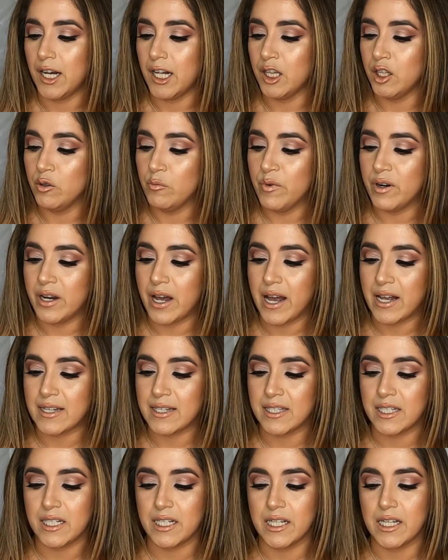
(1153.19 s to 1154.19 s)

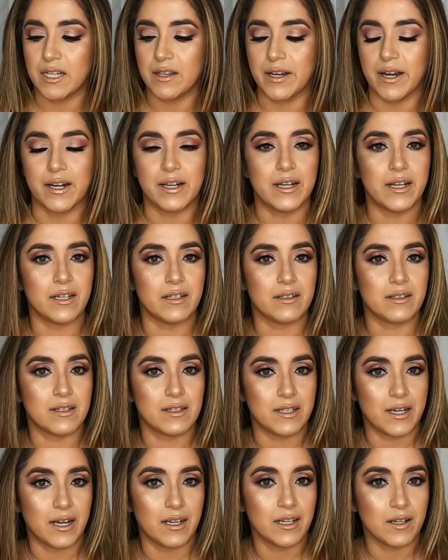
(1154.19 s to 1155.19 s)
luminosity that it
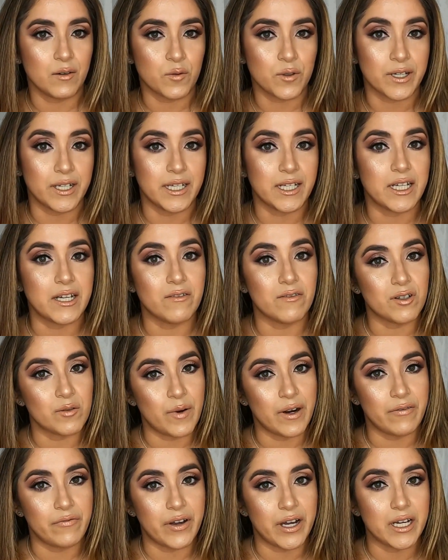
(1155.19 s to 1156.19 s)
said it was going to give to
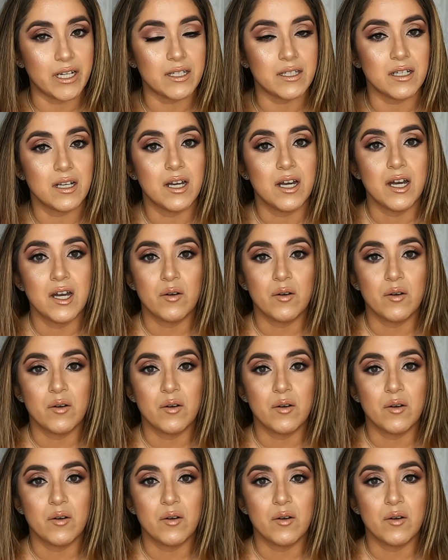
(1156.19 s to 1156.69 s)
my face.